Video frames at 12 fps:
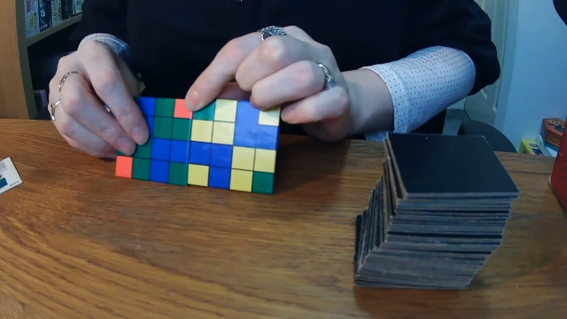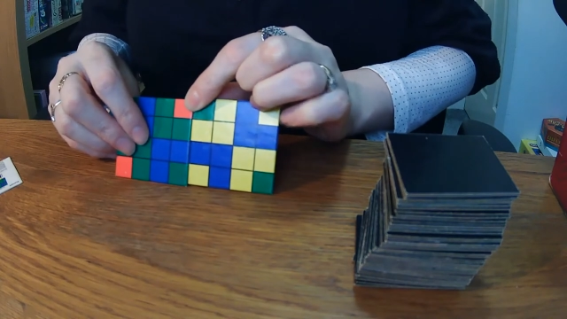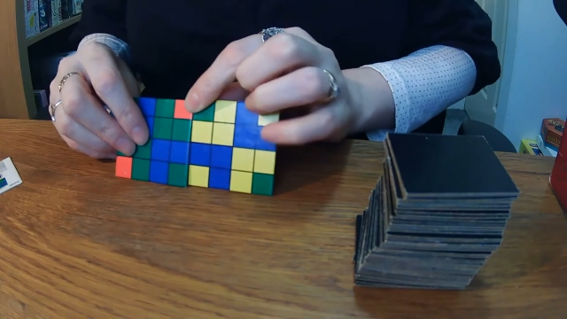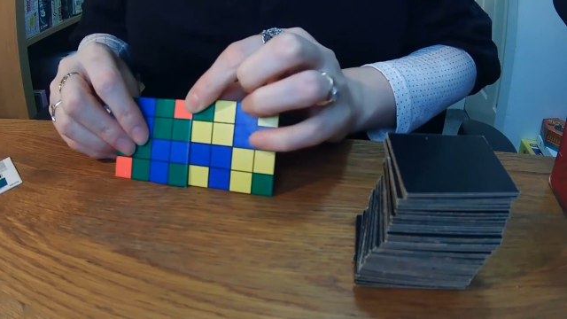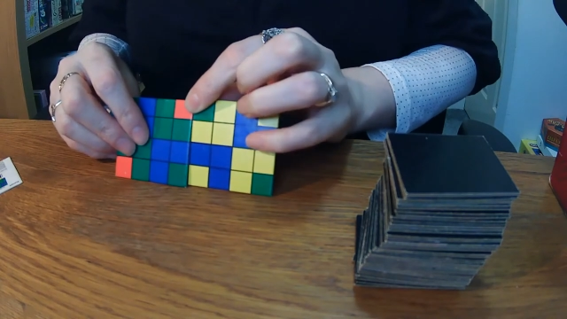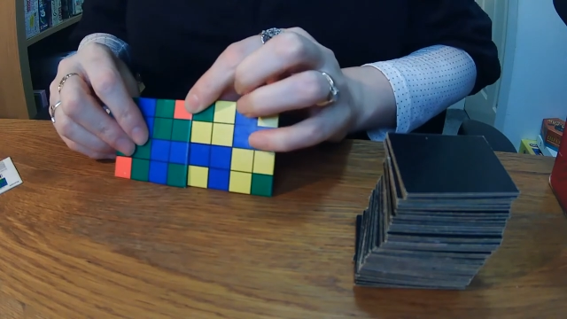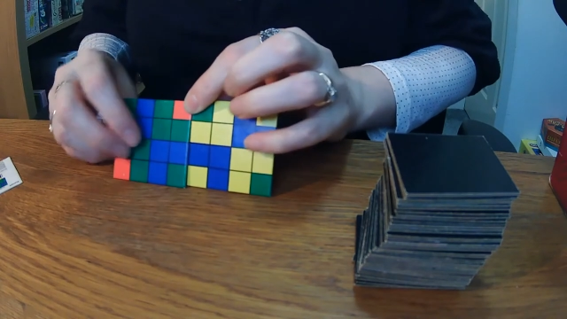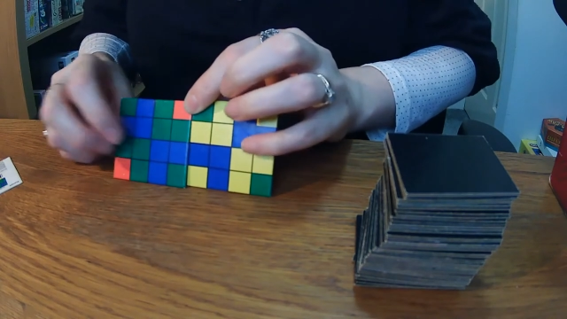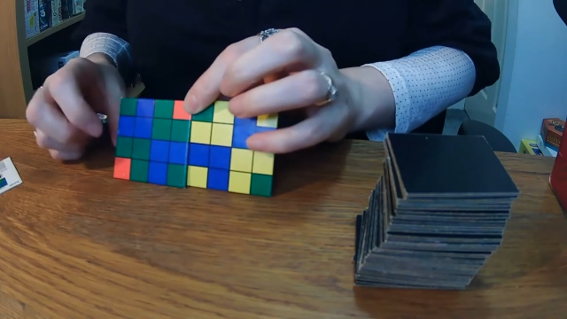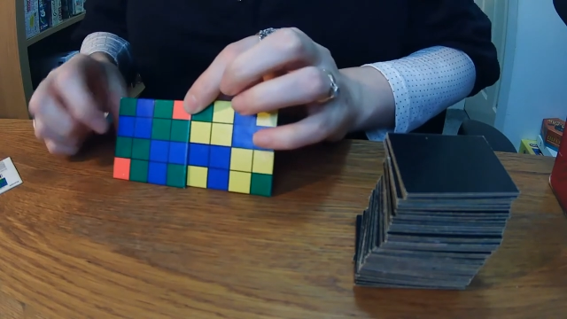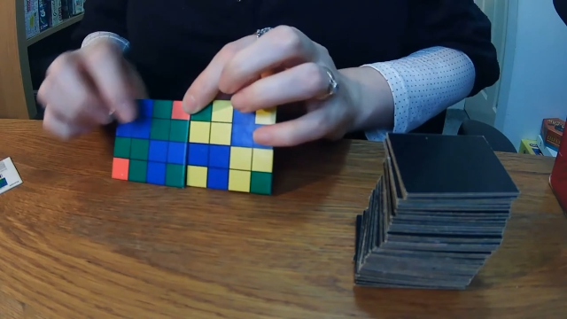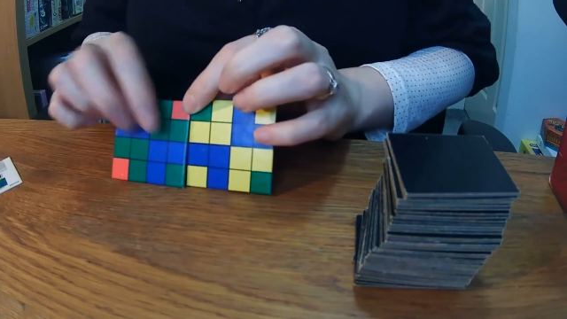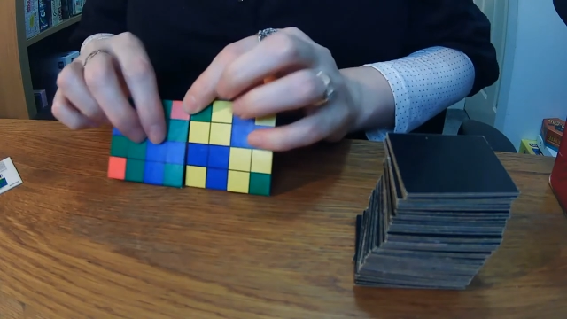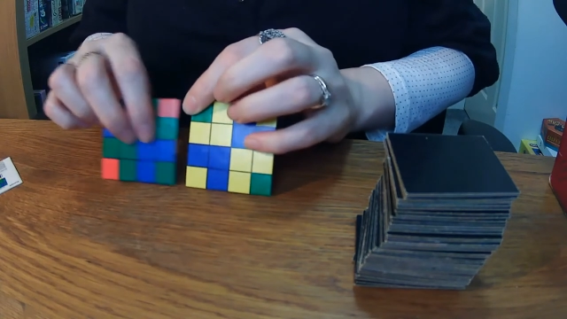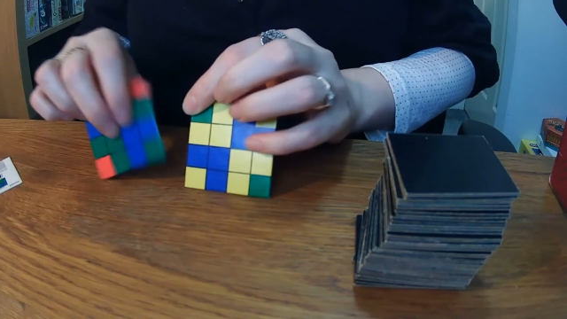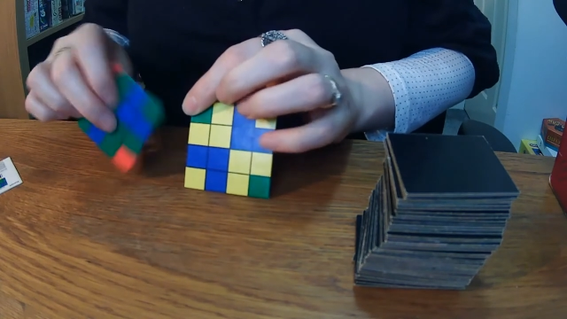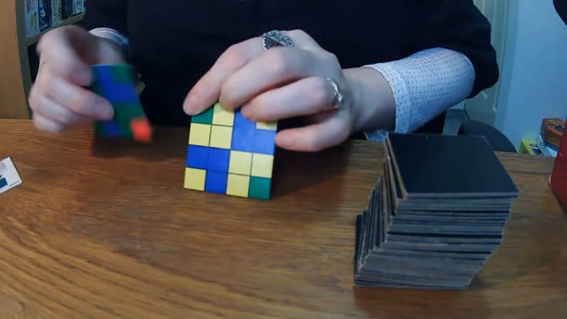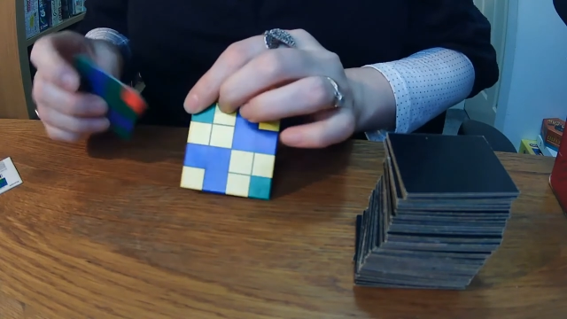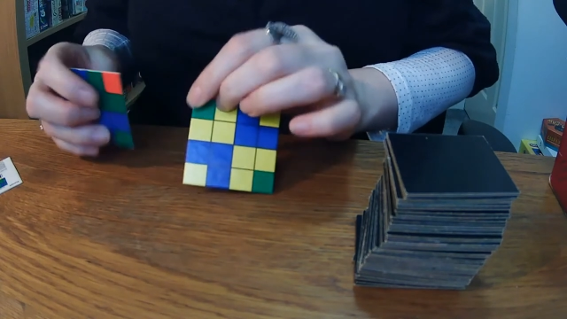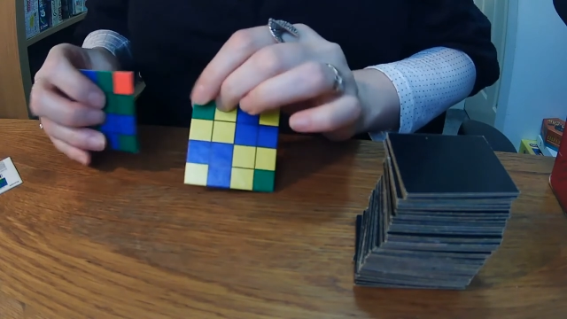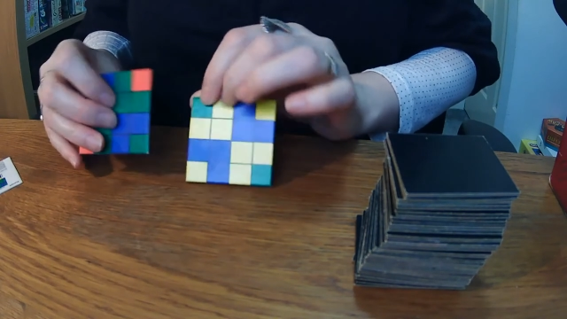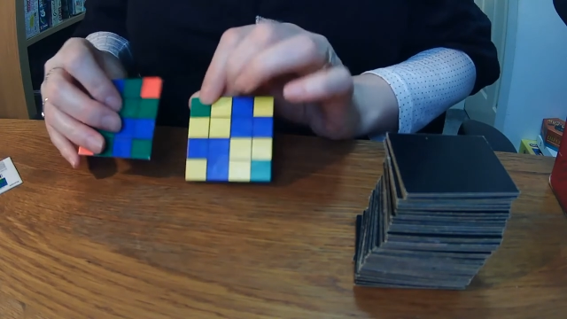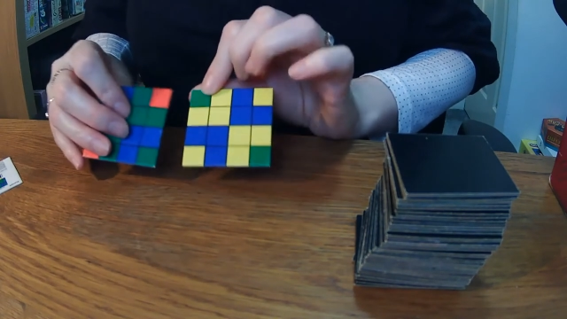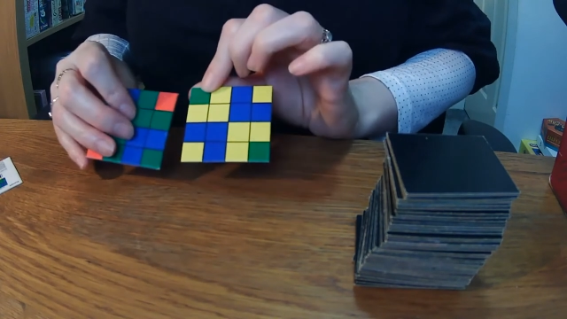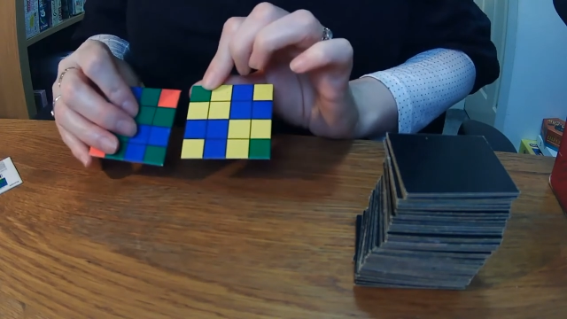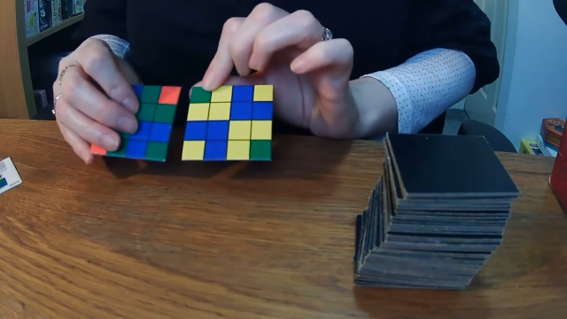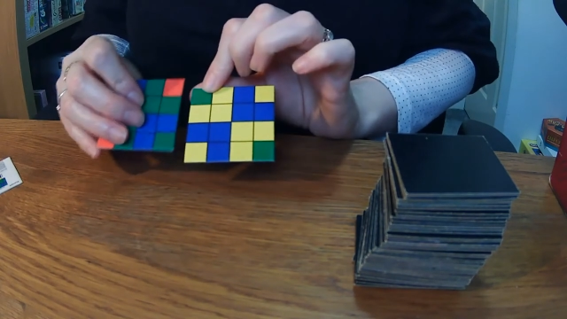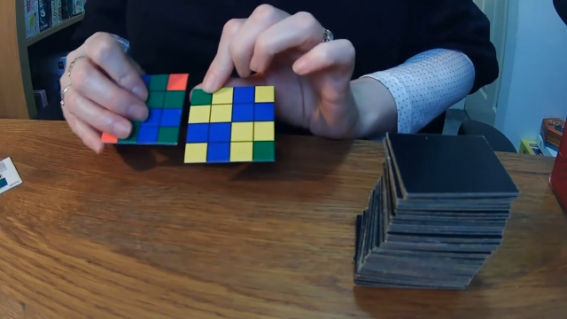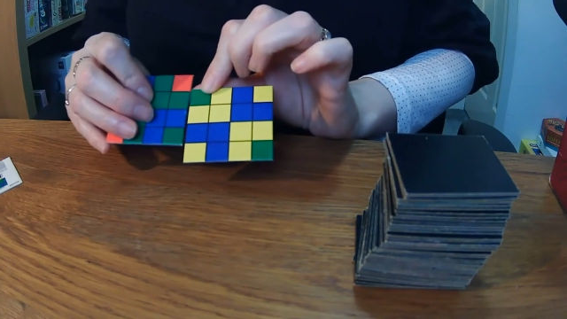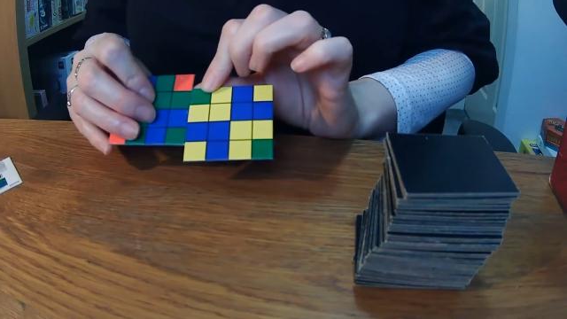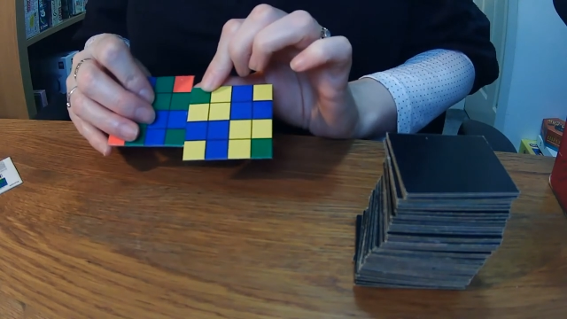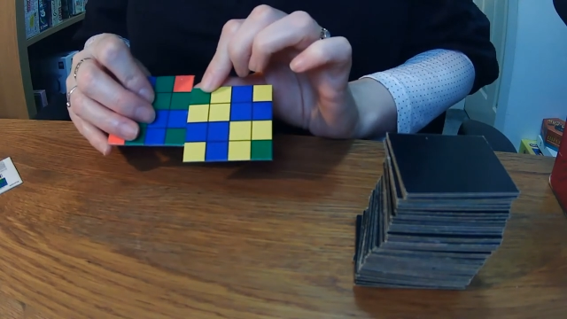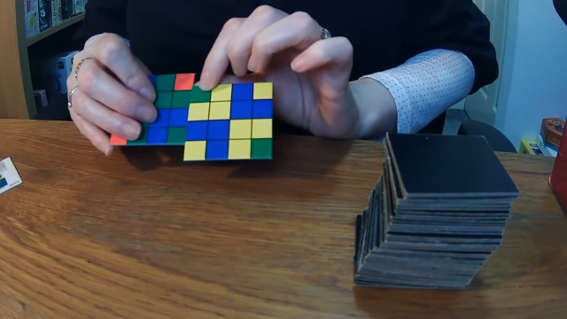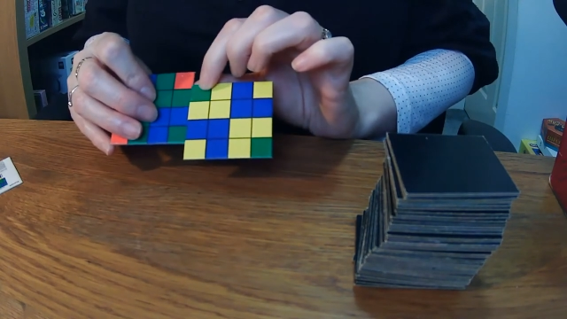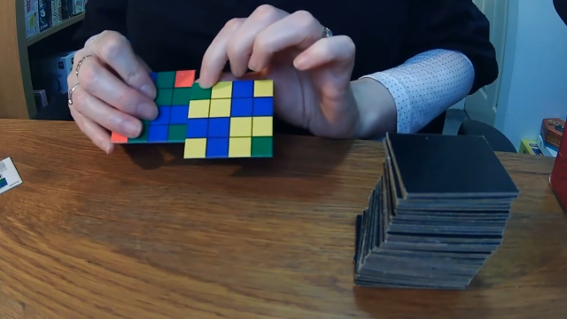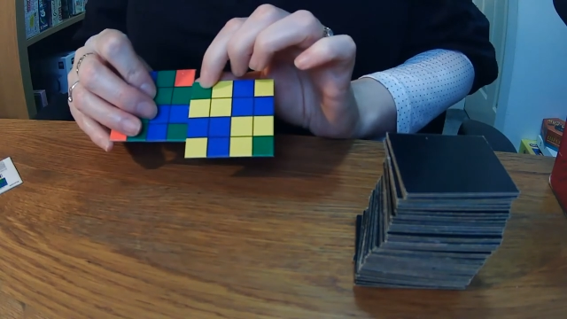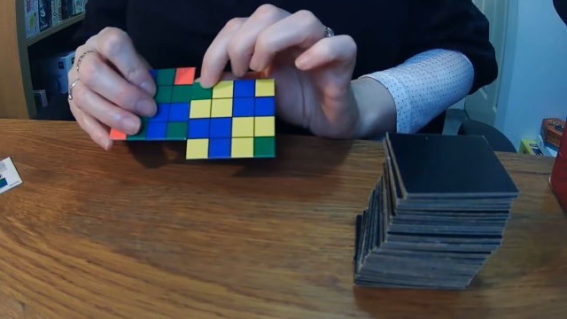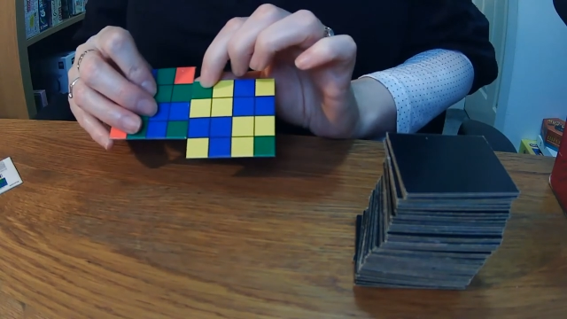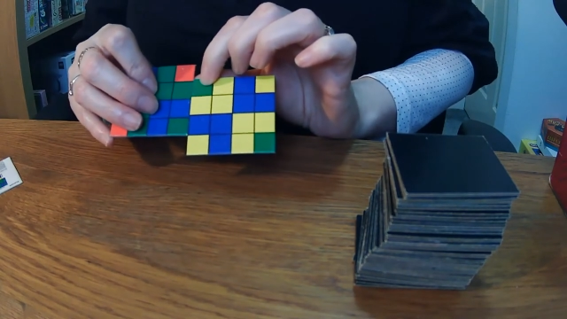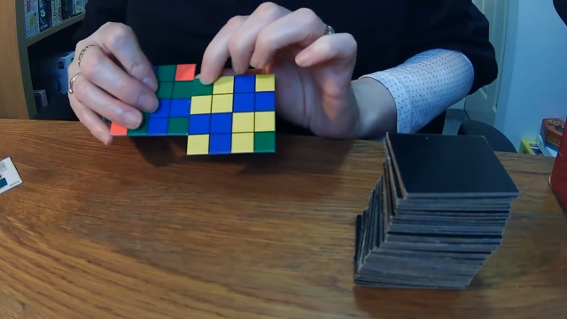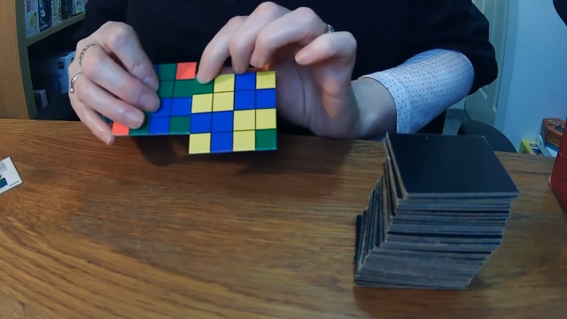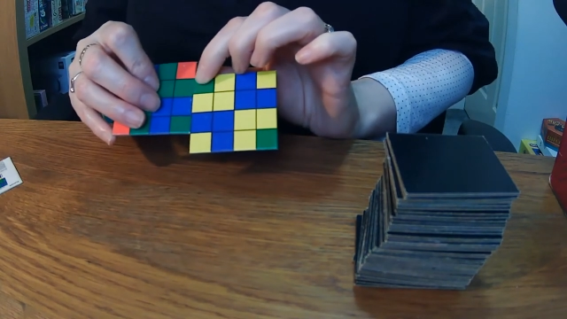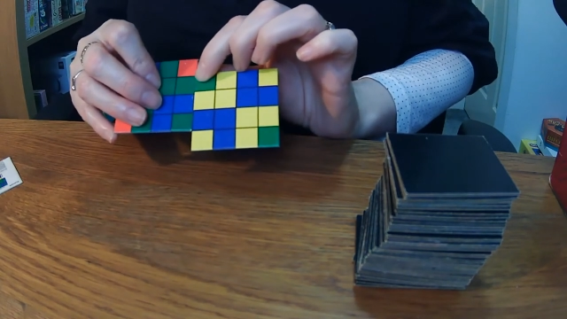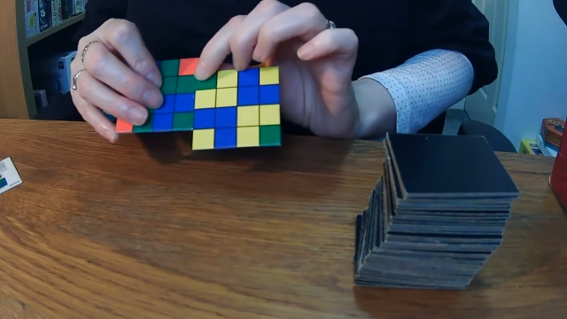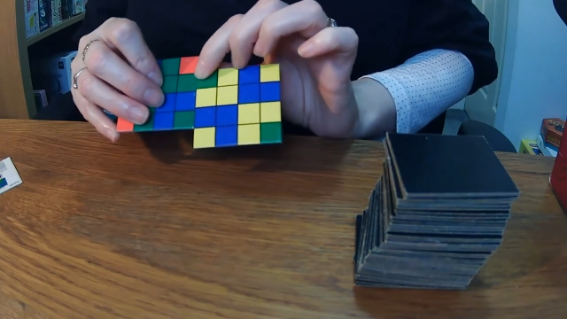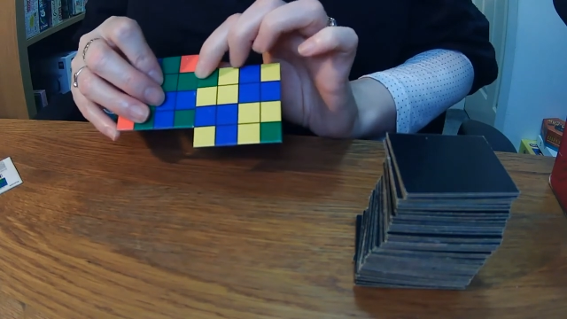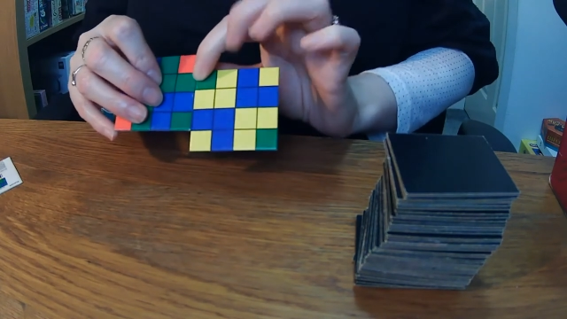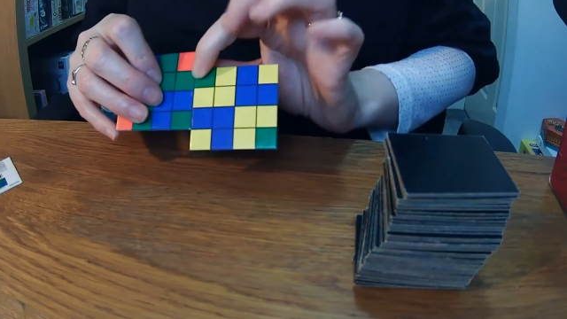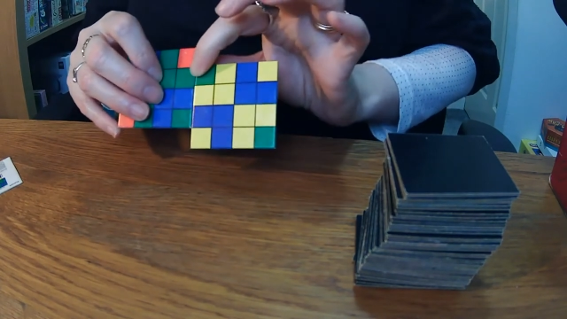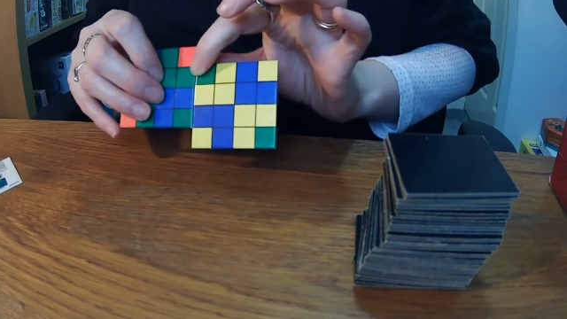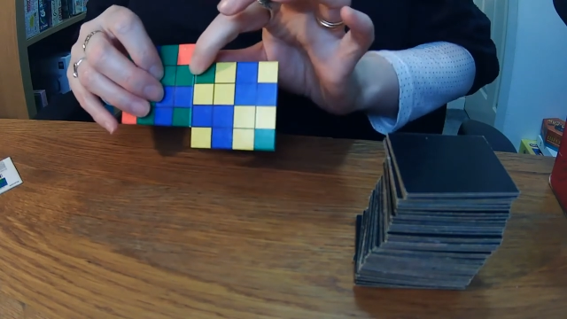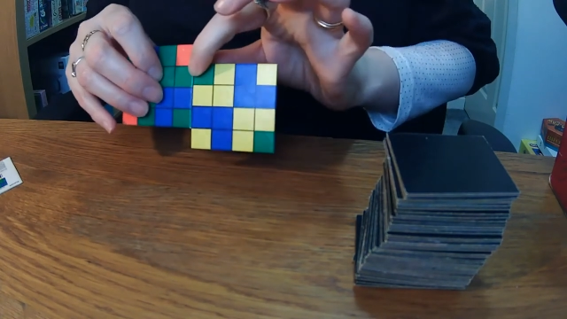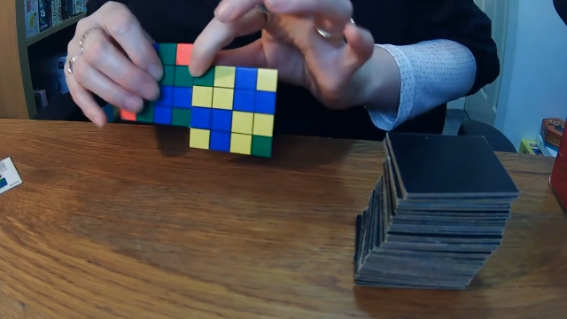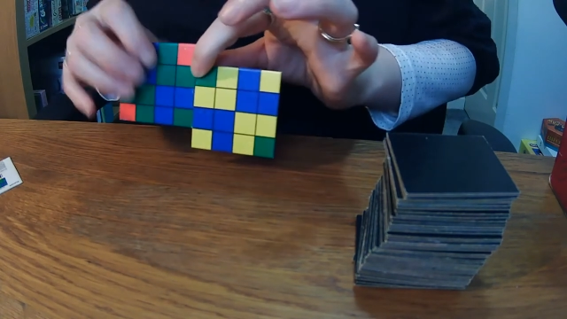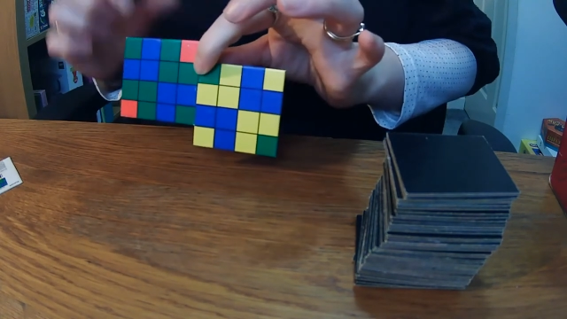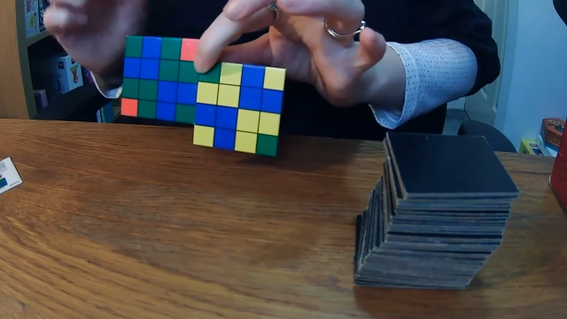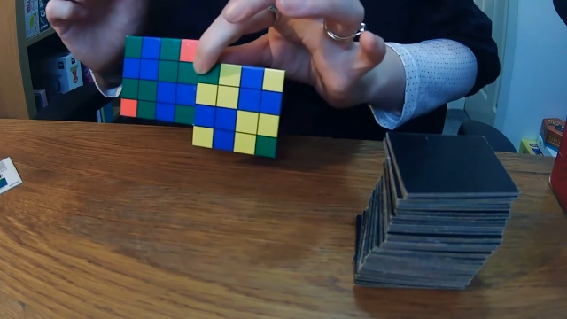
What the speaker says: No face is visible, so there are no lips to read.